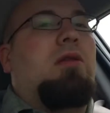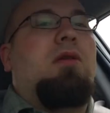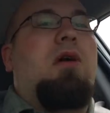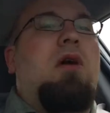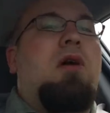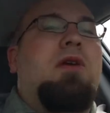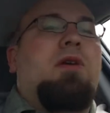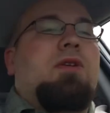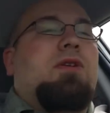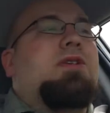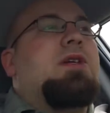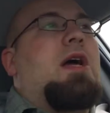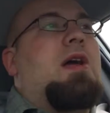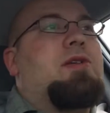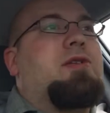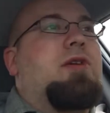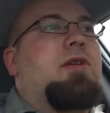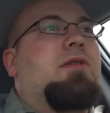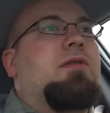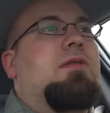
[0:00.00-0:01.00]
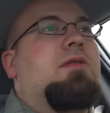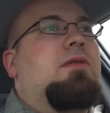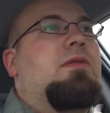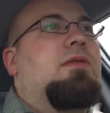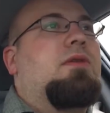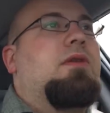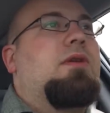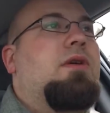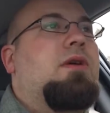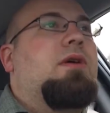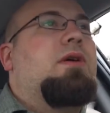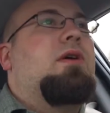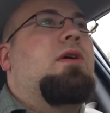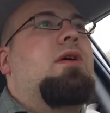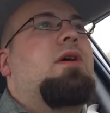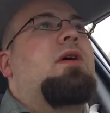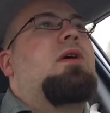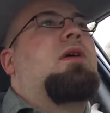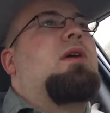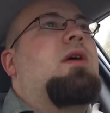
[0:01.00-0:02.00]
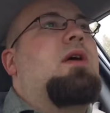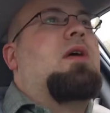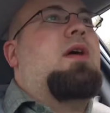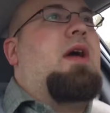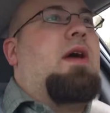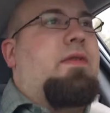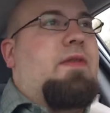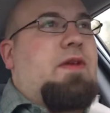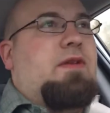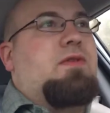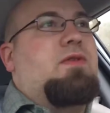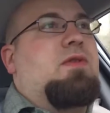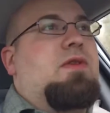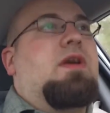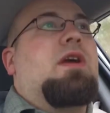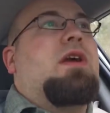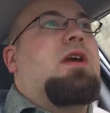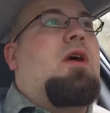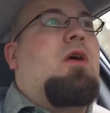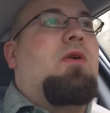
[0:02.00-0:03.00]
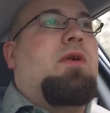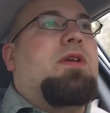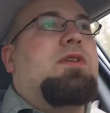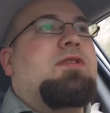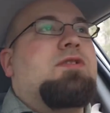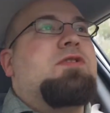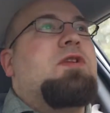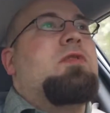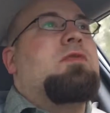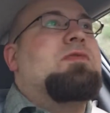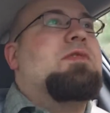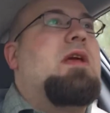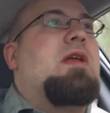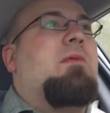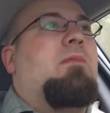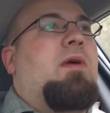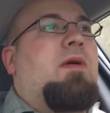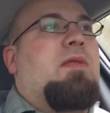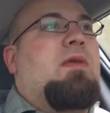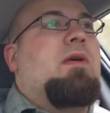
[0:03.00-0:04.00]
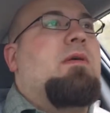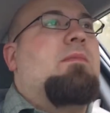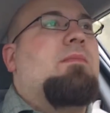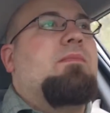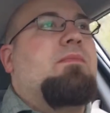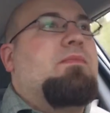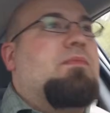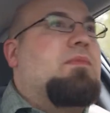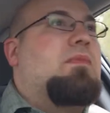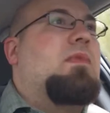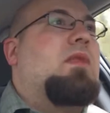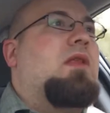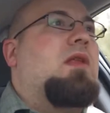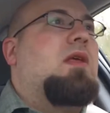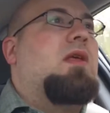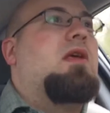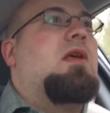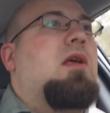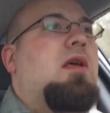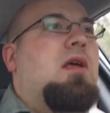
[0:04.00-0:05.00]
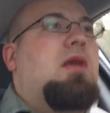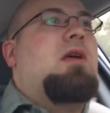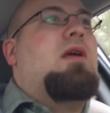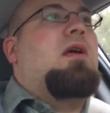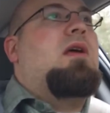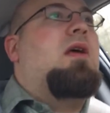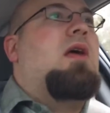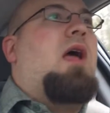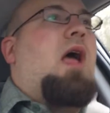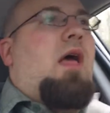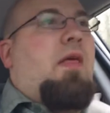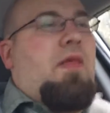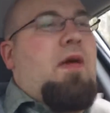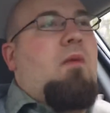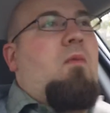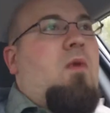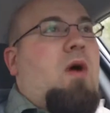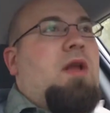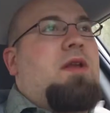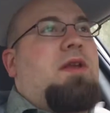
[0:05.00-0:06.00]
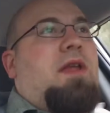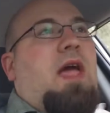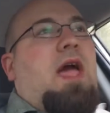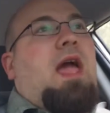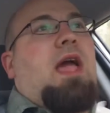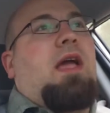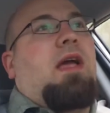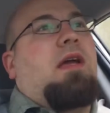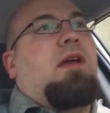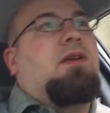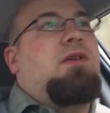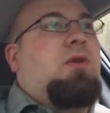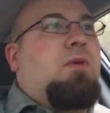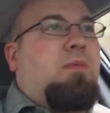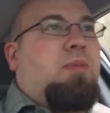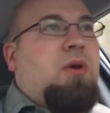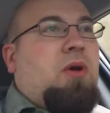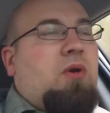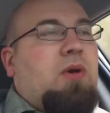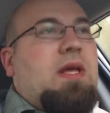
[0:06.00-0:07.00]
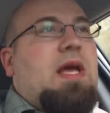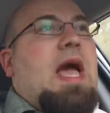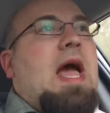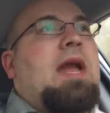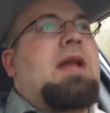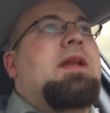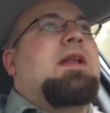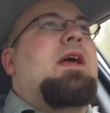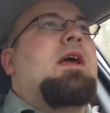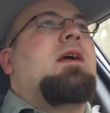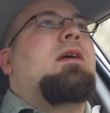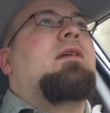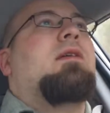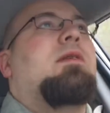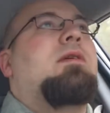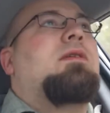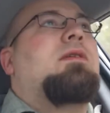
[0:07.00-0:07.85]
longer session and then do the encodings associated with it. And then one day do purely editing